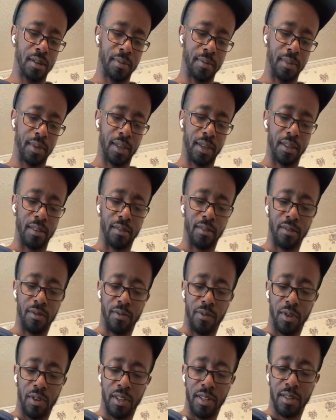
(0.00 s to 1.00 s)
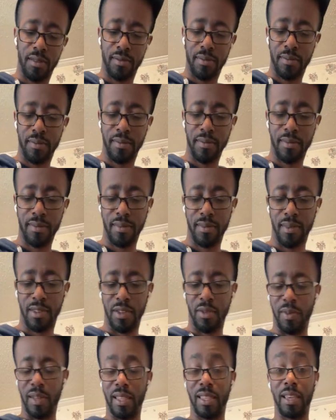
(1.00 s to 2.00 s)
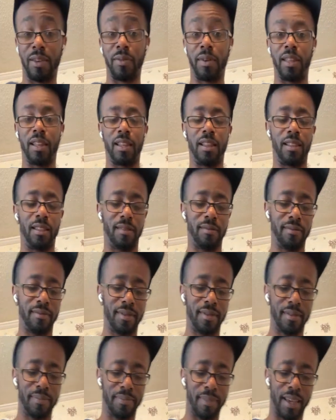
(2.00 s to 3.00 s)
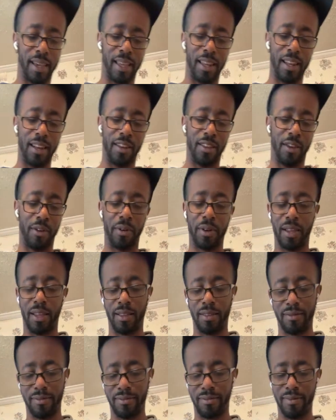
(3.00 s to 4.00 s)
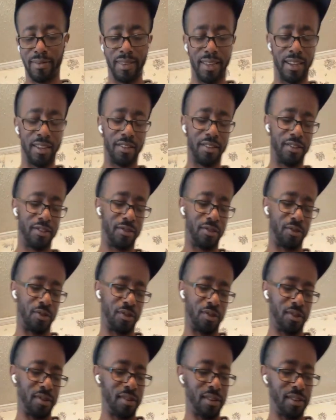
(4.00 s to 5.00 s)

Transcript: because you don't want to make any dirty dishes or